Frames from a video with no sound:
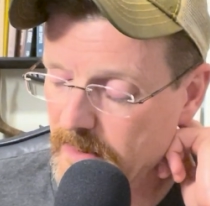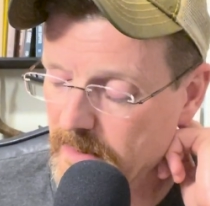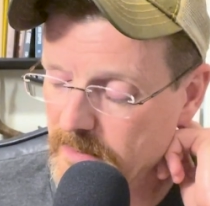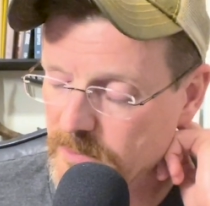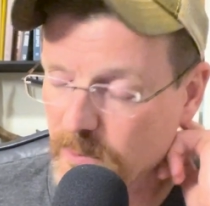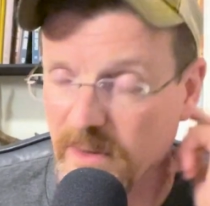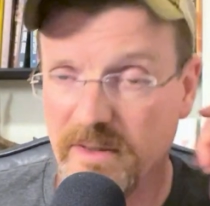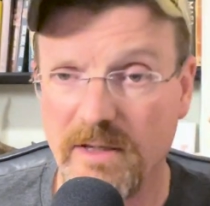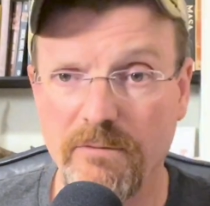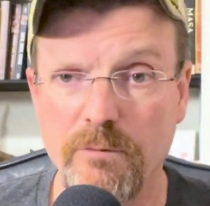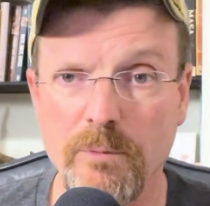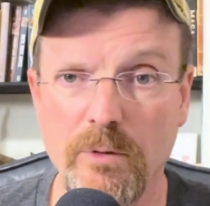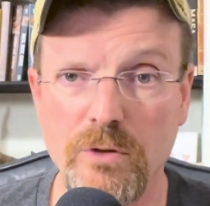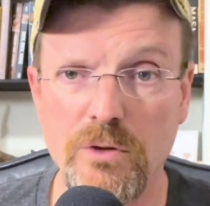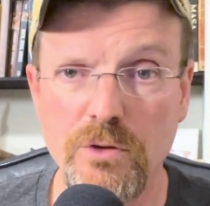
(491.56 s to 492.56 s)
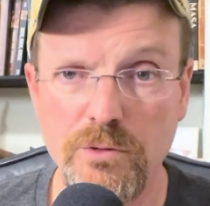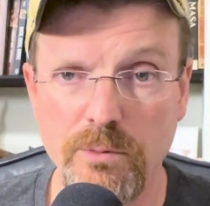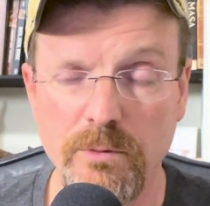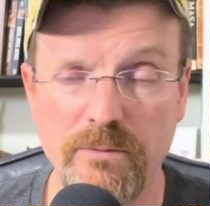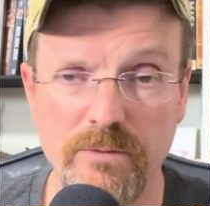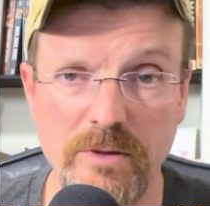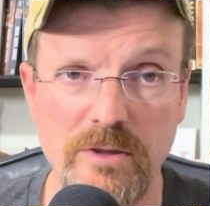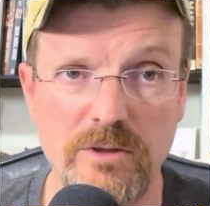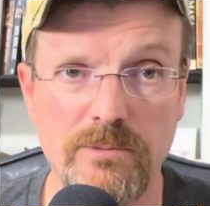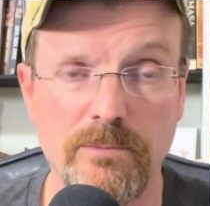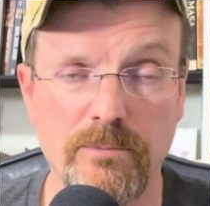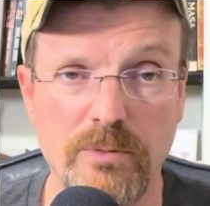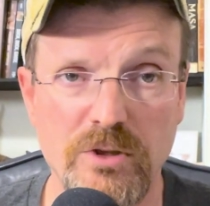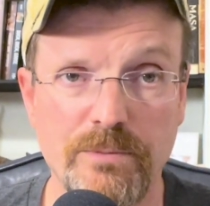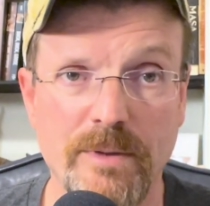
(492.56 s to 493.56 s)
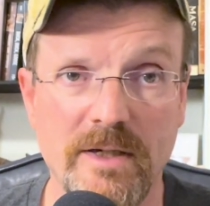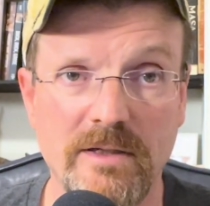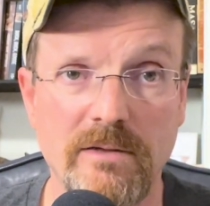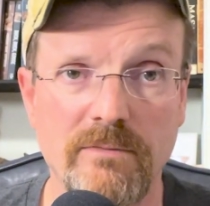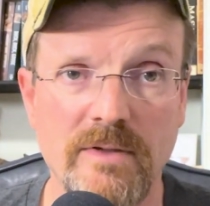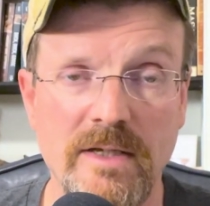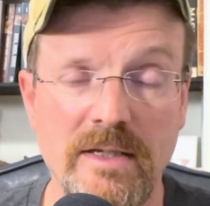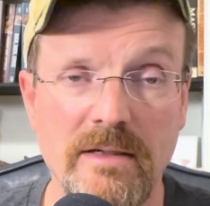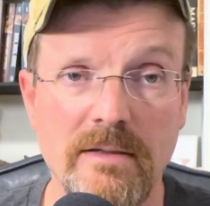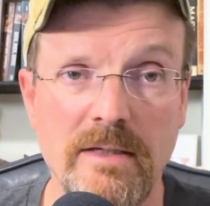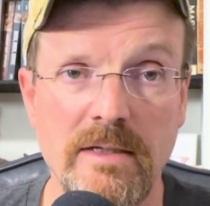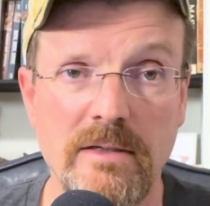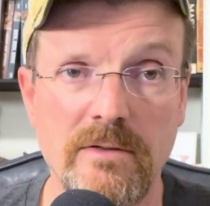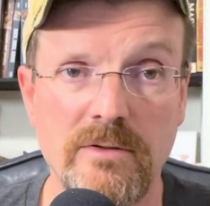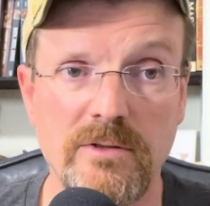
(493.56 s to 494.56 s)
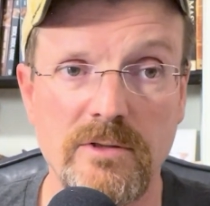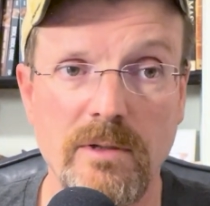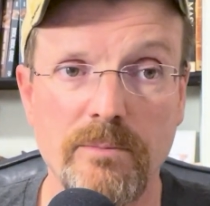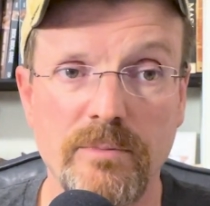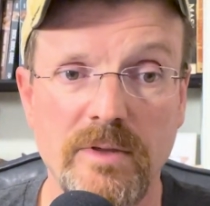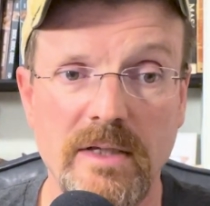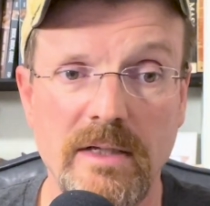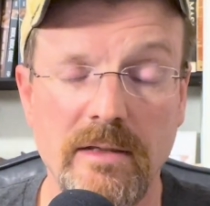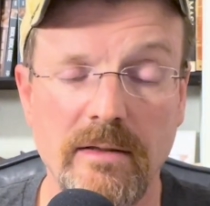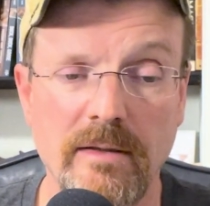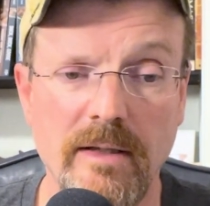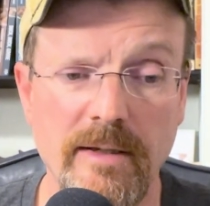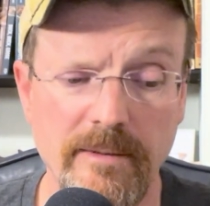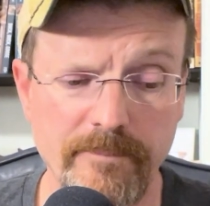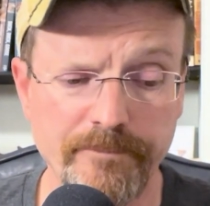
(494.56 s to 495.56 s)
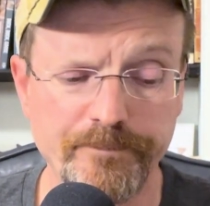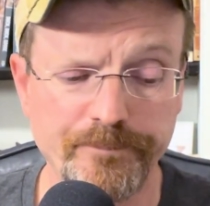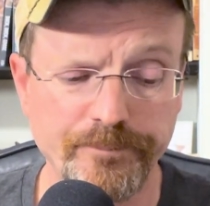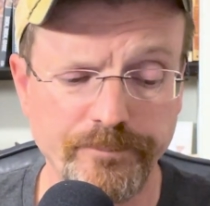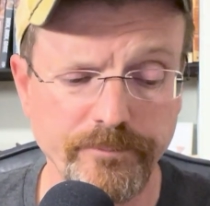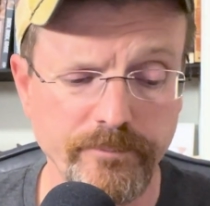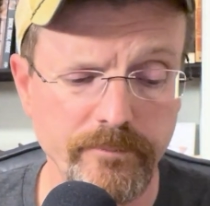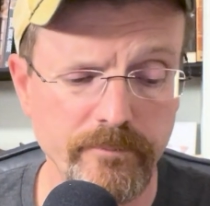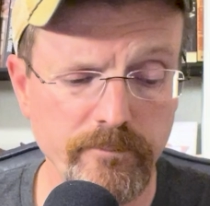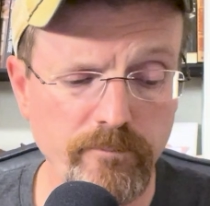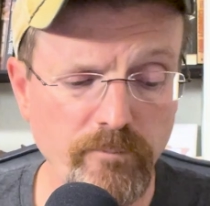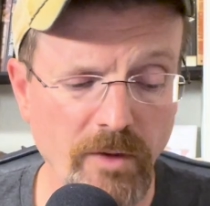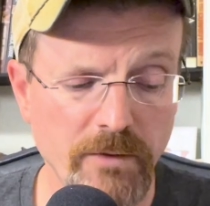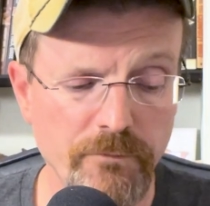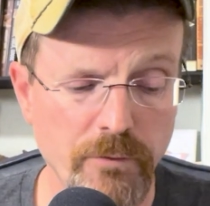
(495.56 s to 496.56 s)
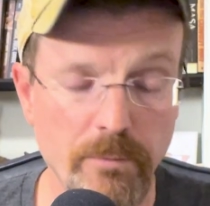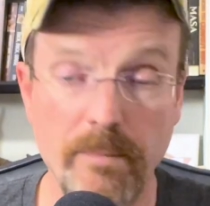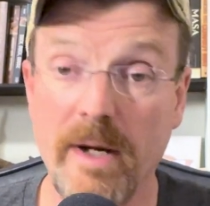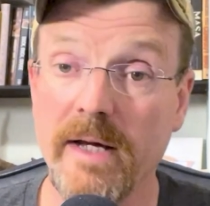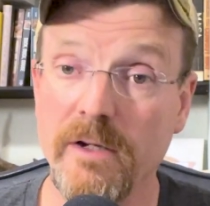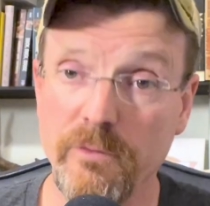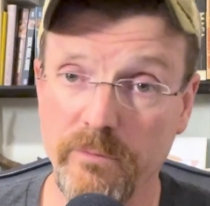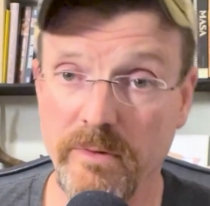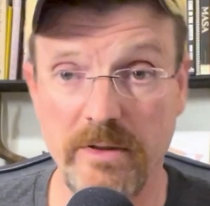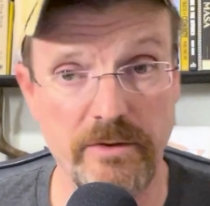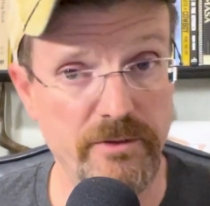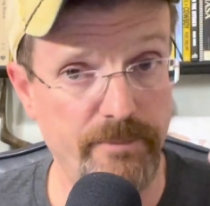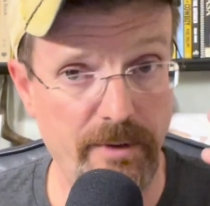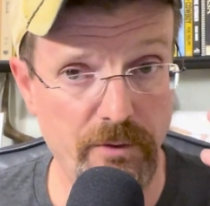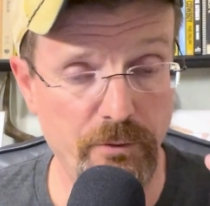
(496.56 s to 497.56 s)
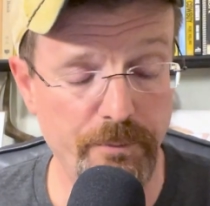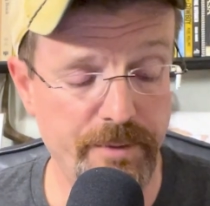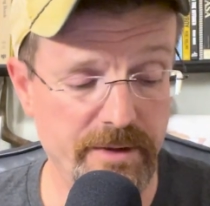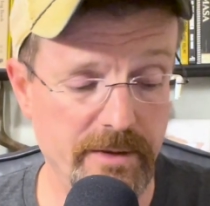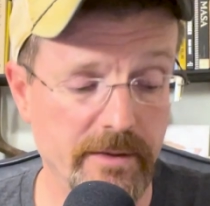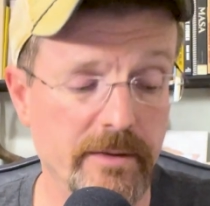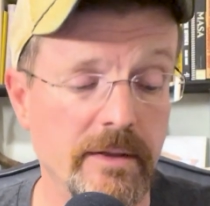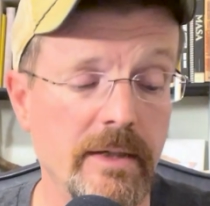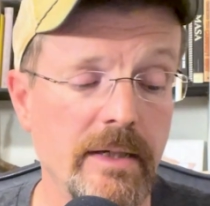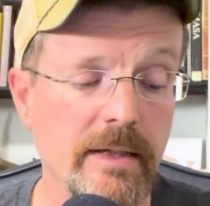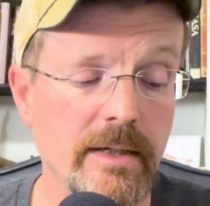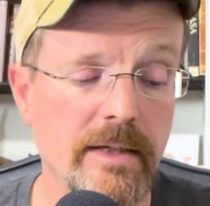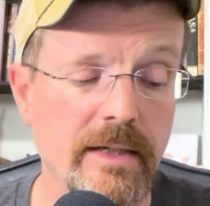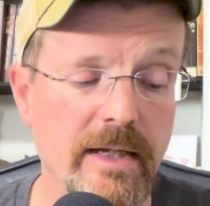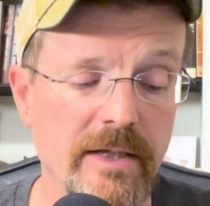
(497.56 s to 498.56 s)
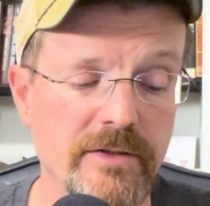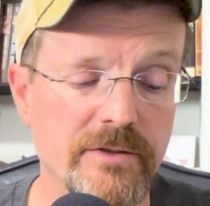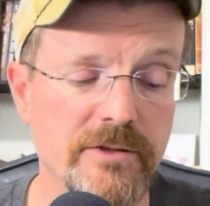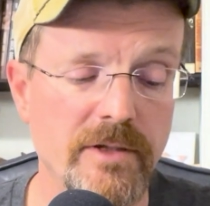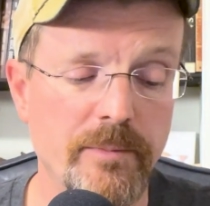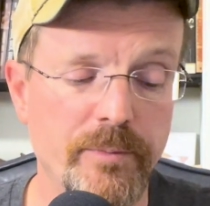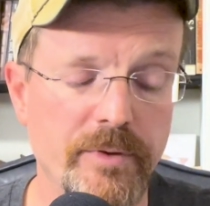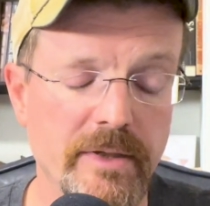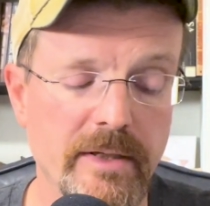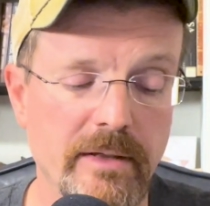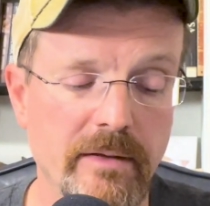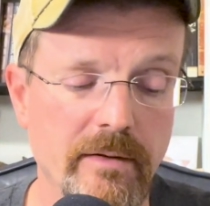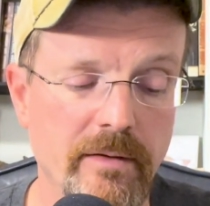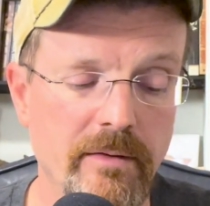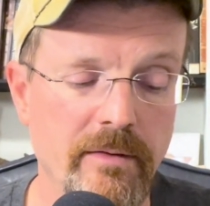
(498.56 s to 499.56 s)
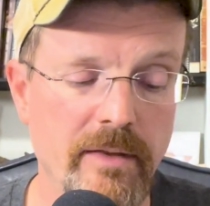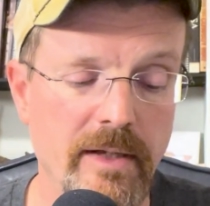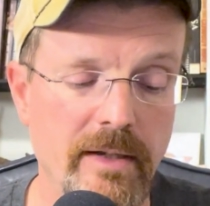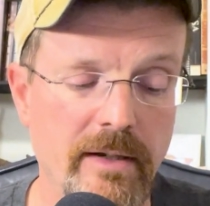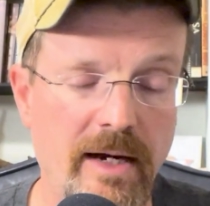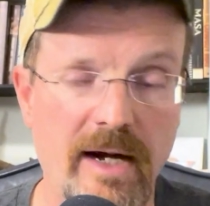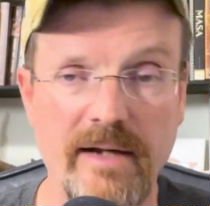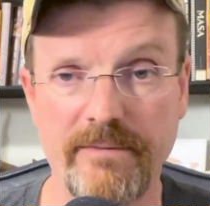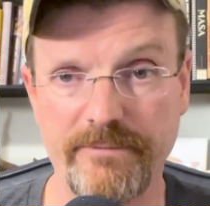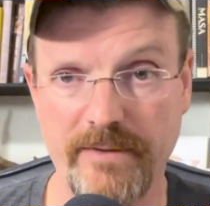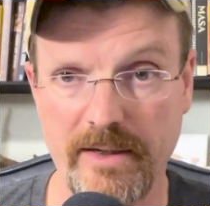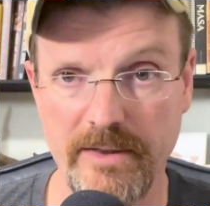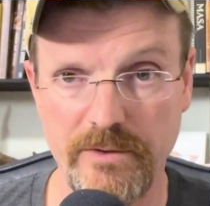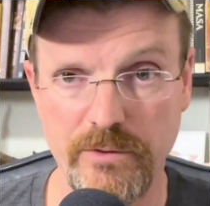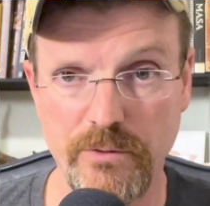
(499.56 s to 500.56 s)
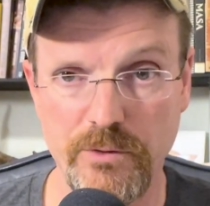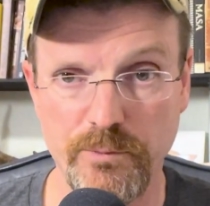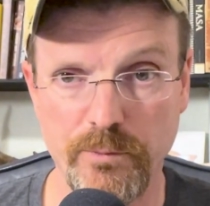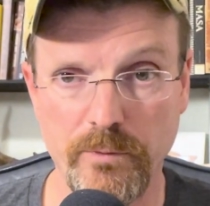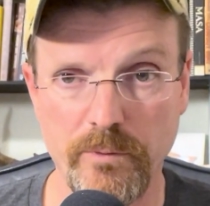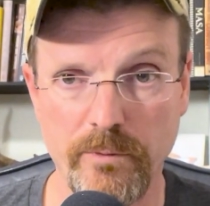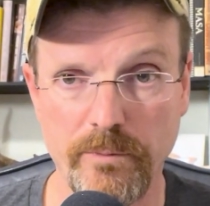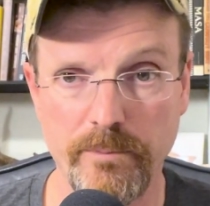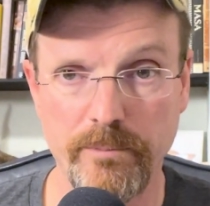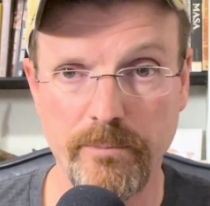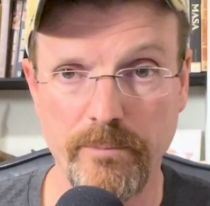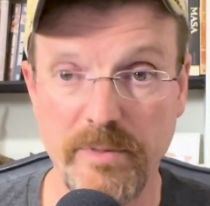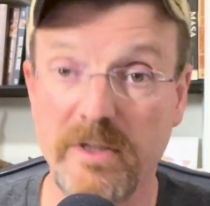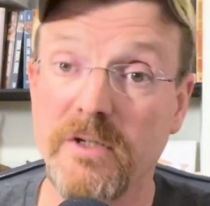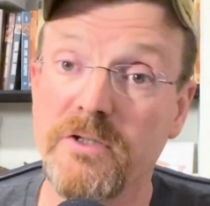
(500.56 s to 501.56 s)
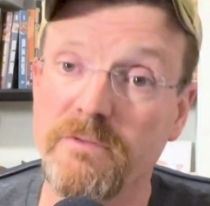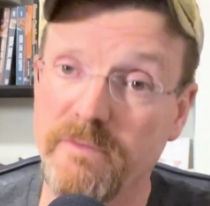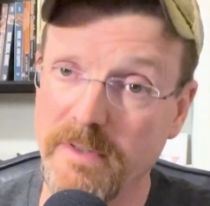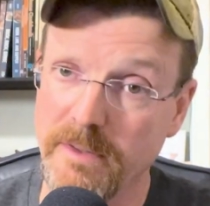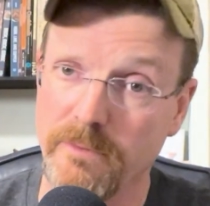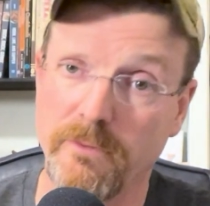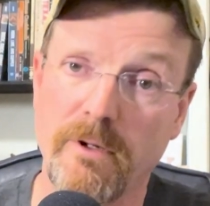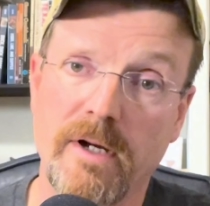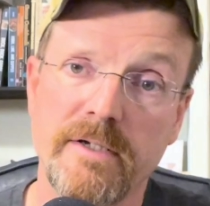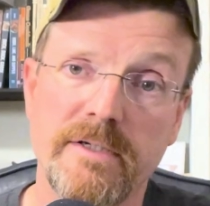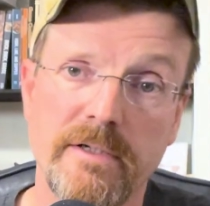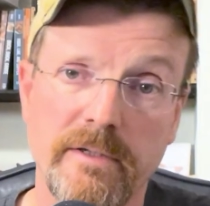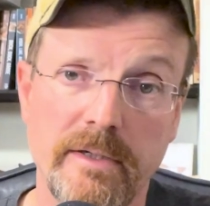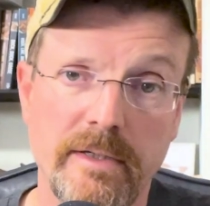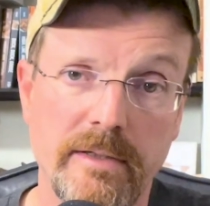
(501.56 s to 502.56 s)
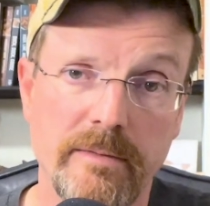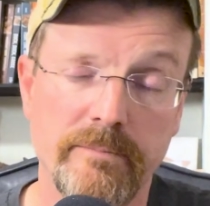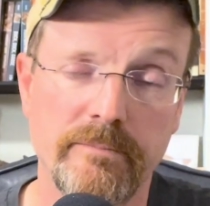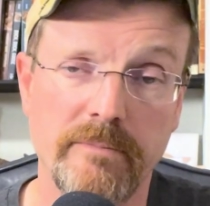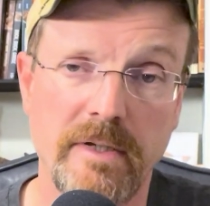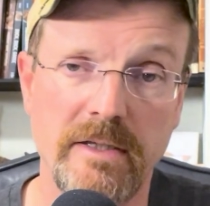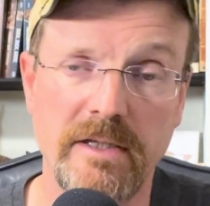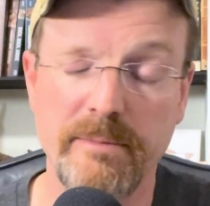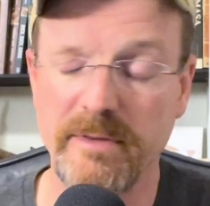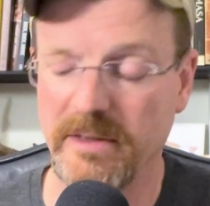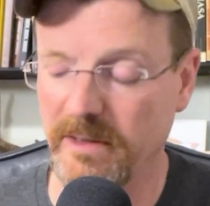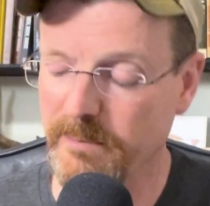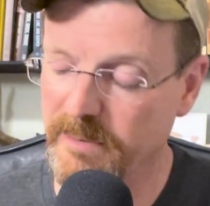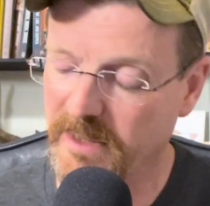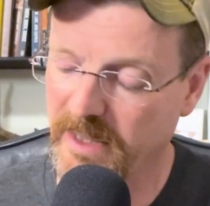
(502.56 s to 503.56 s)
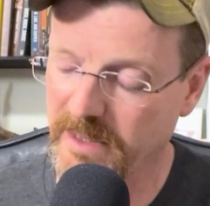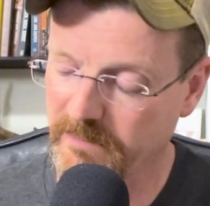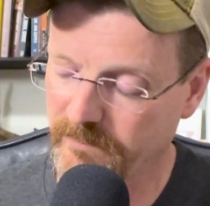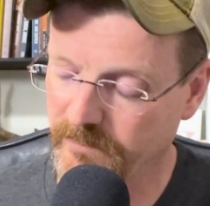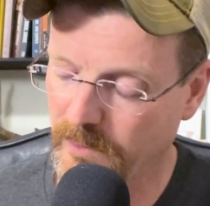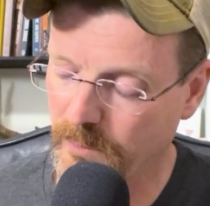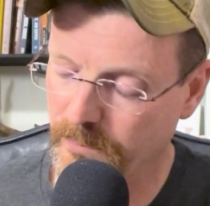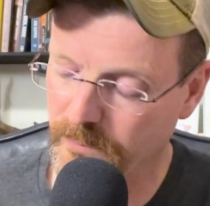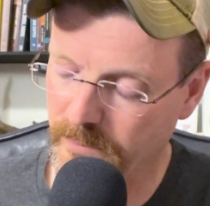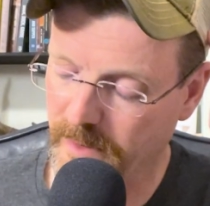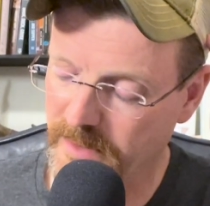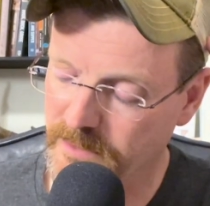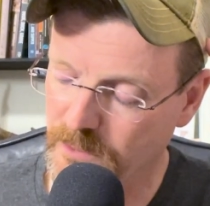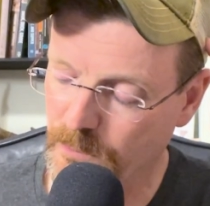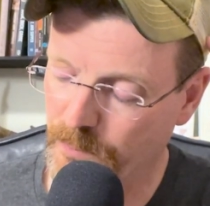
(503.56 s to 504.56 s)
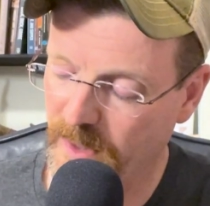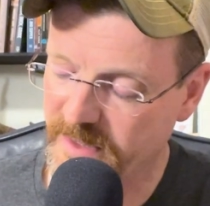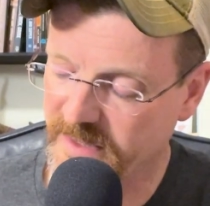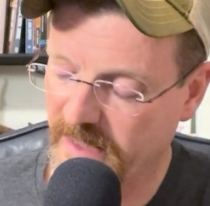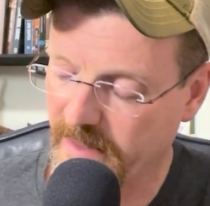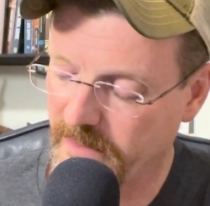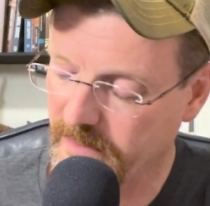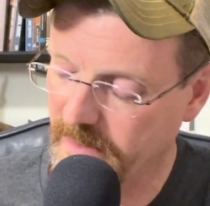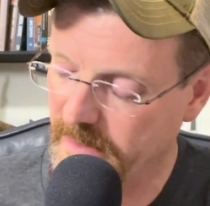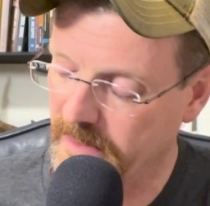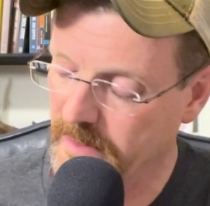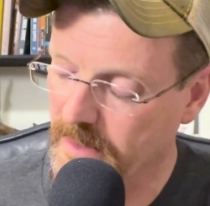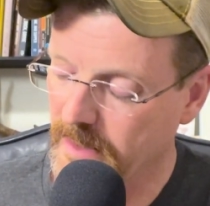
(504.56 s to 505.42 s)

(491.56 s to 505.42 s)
So I think from a usefulness perspective, it is something that, and this is my own opinion, it's something that I find useful because of the other criteria. And let me kind of go through that too. Practicality.